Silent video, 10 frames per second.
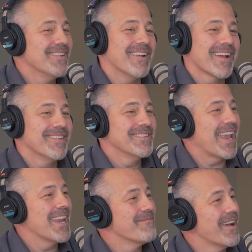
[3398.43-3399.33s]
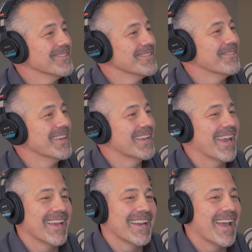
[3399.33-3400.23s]
You're not gonna lose 80 pounds in a week.
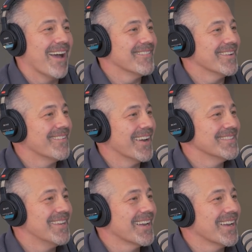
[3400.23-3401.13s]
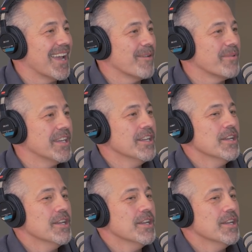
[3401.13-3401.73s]
It ain't gonna happen, right? It's not gonna happen.